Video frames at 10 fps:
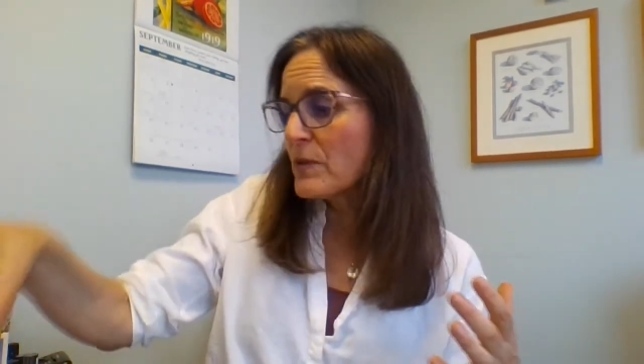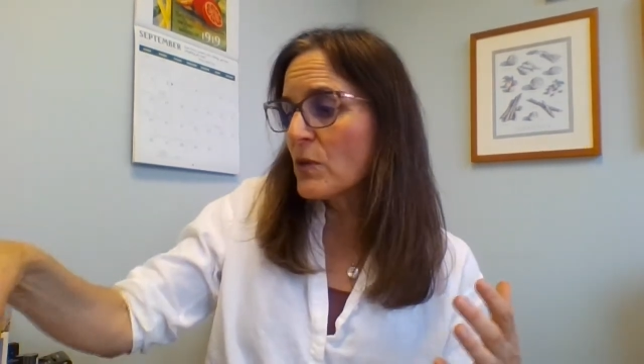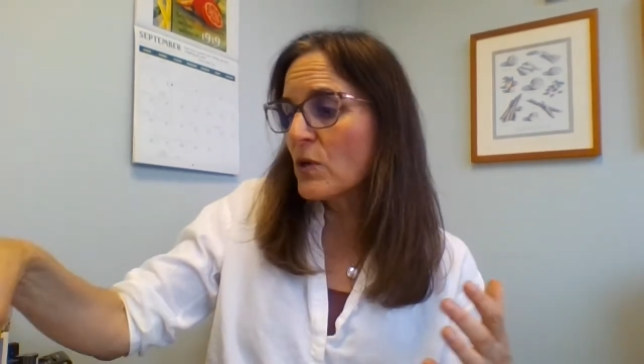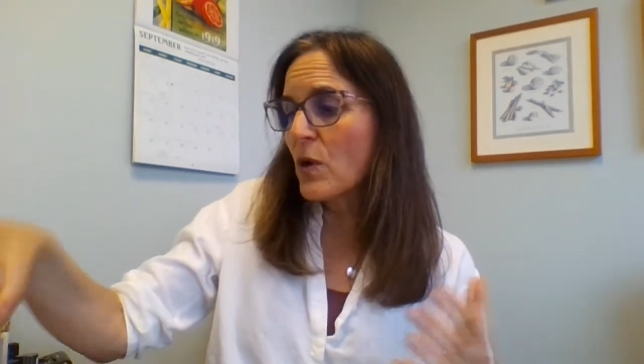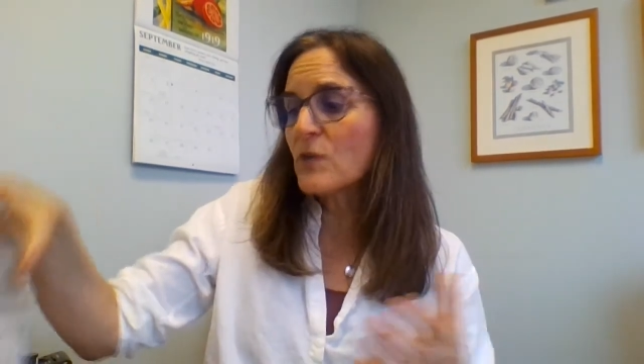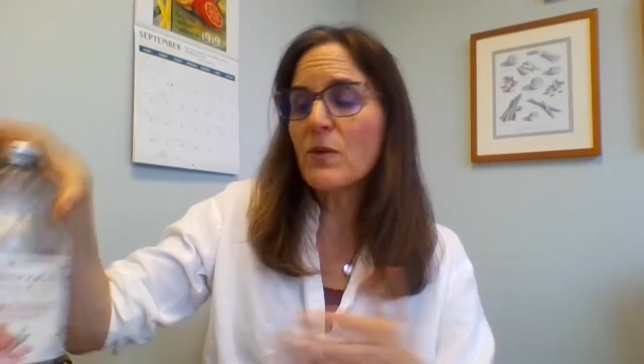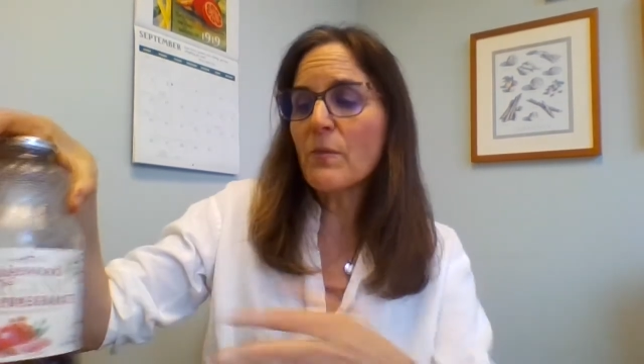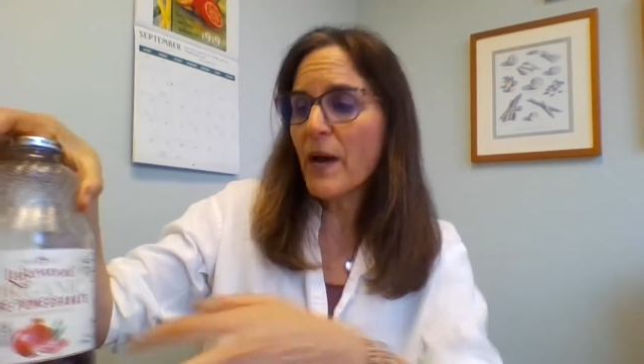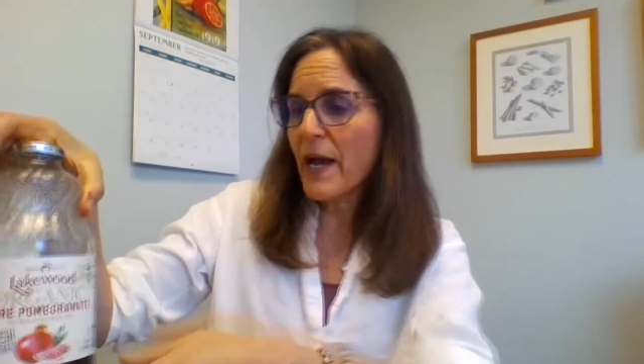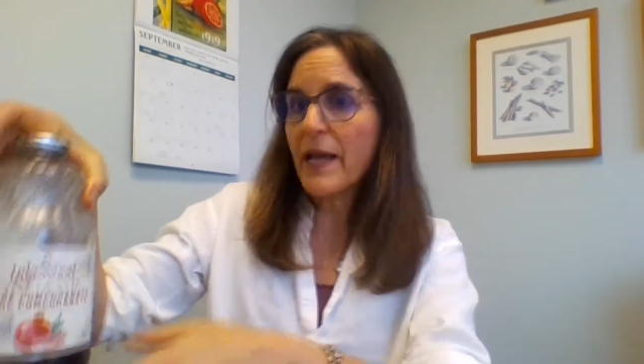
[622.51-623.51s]
You can also
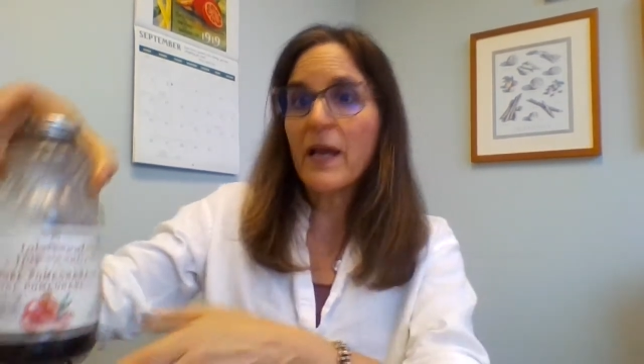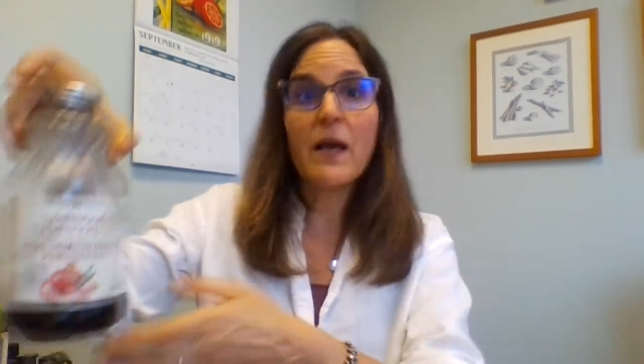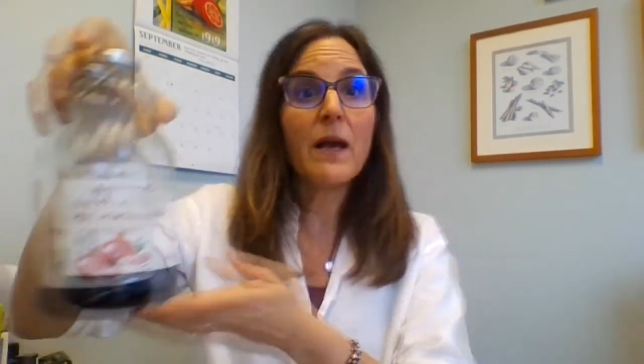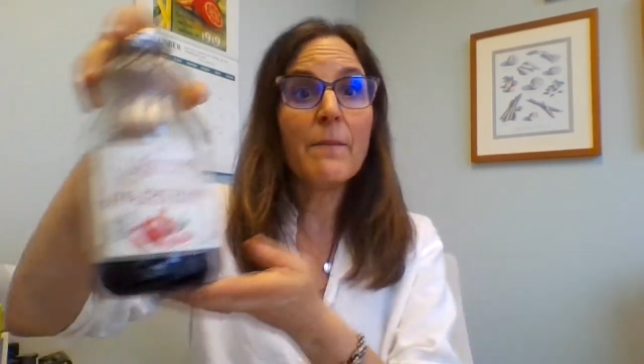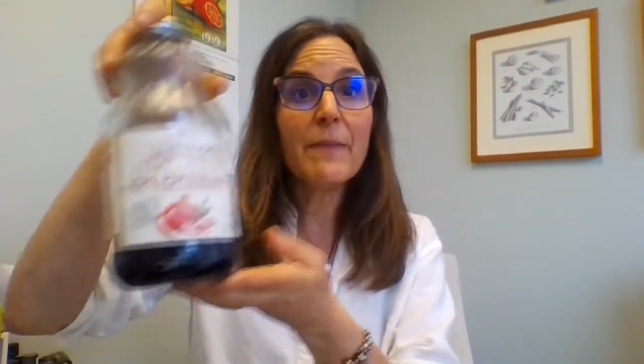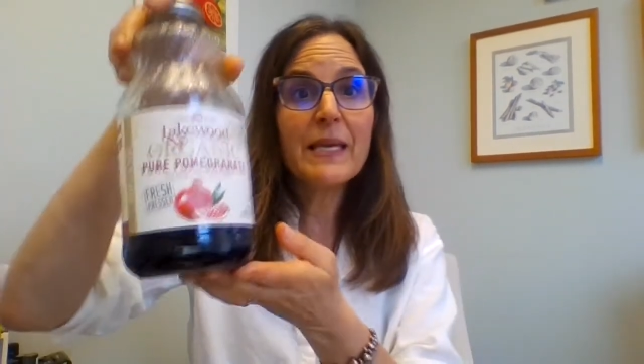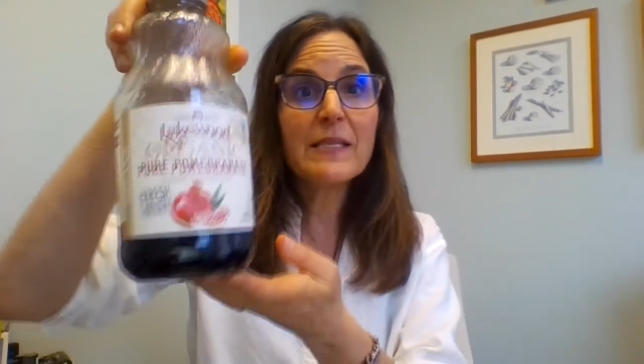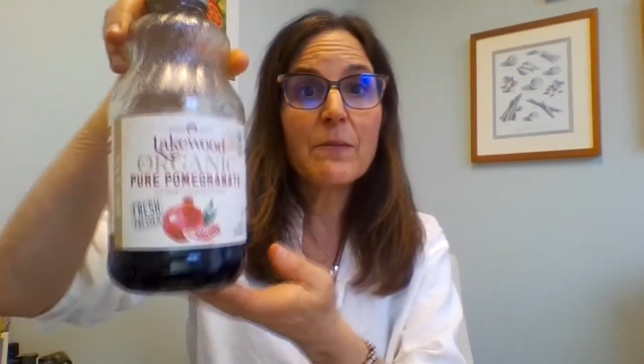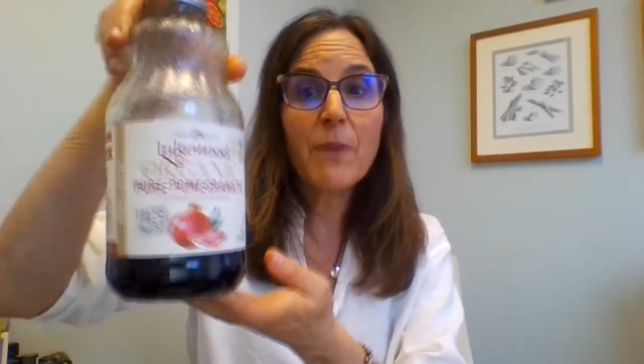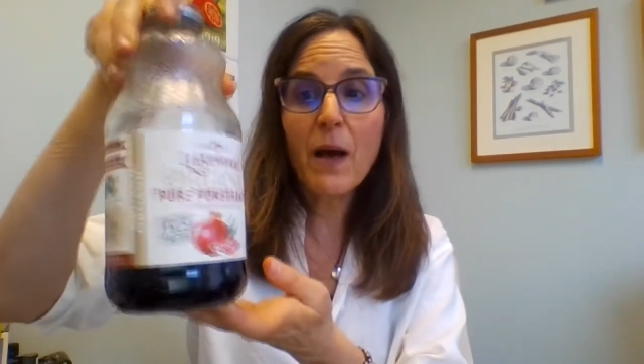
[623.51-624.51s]
buy
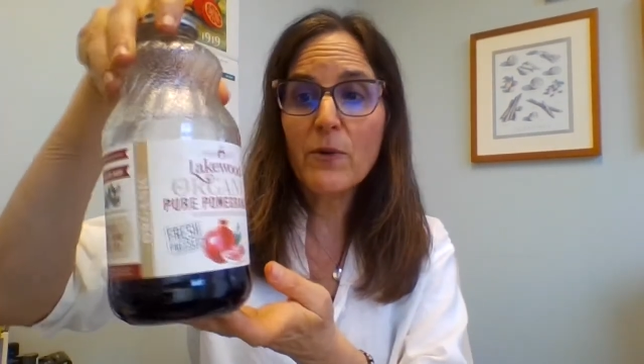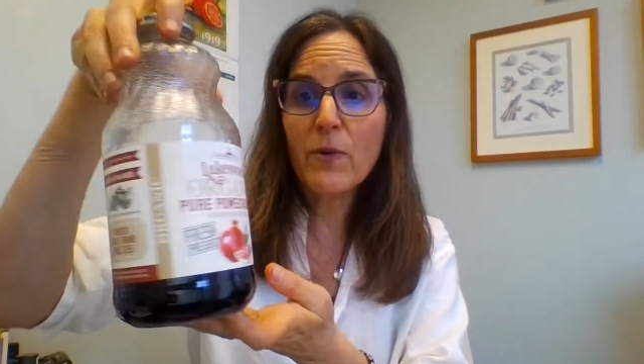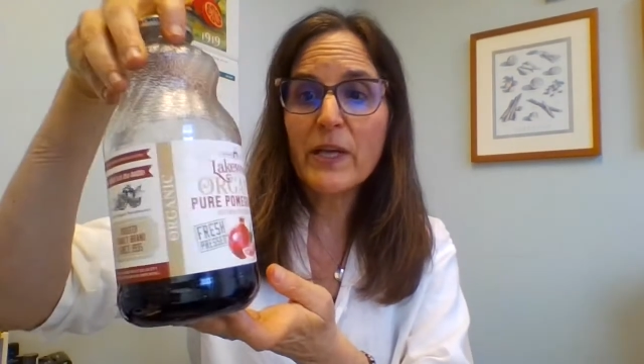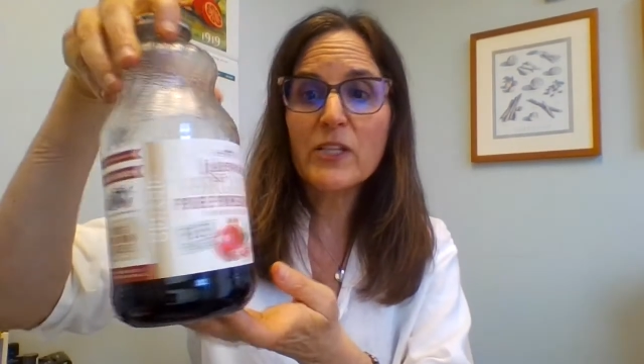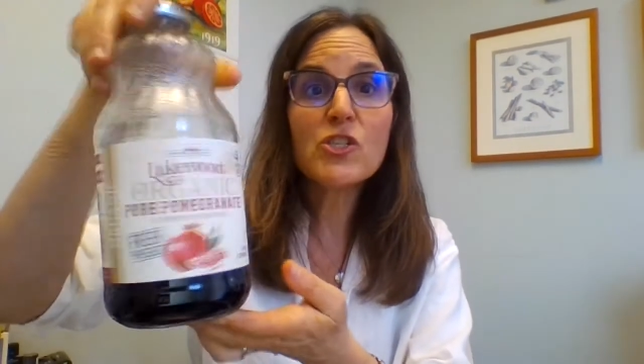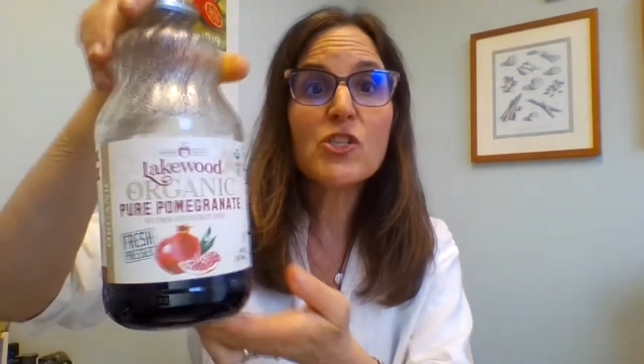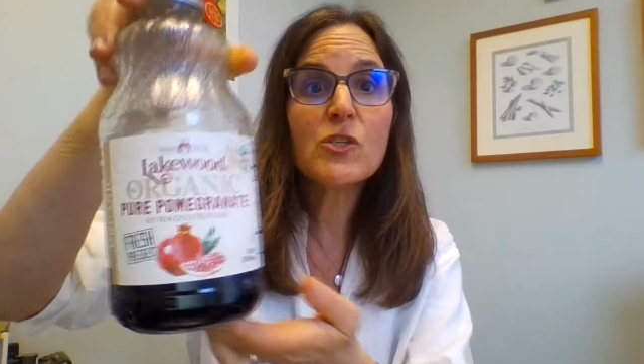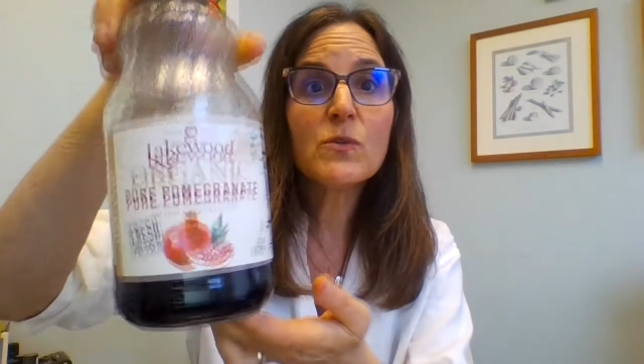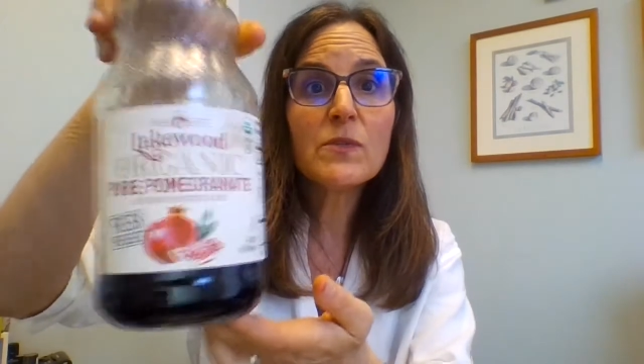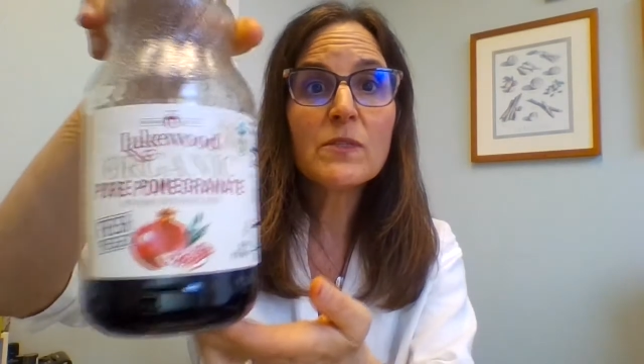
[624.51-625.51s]
amazing pomegranate
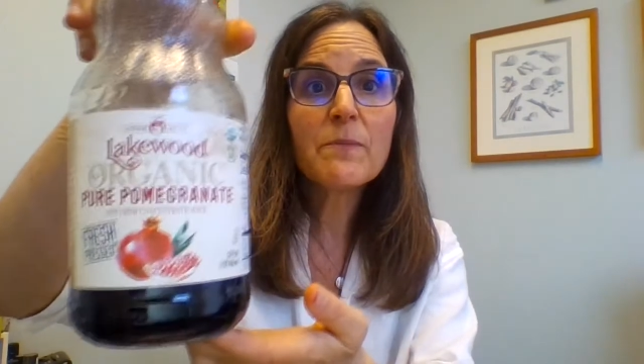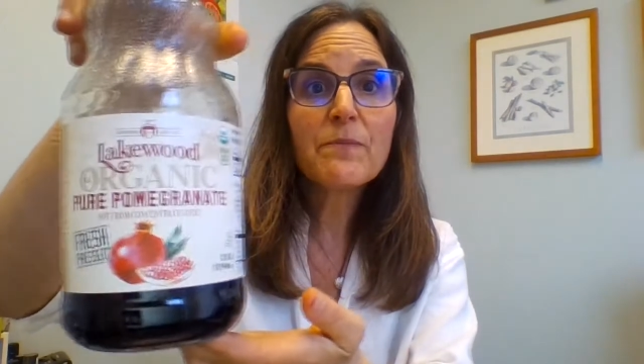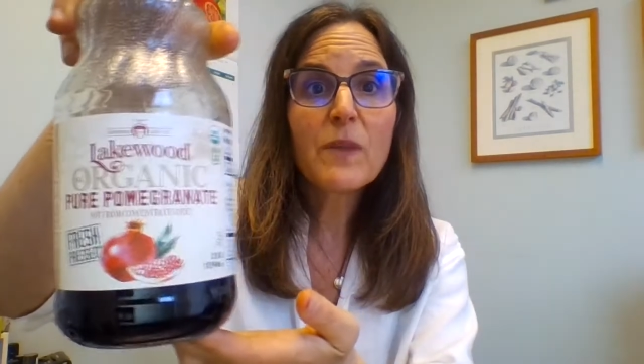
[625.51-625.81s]
juice.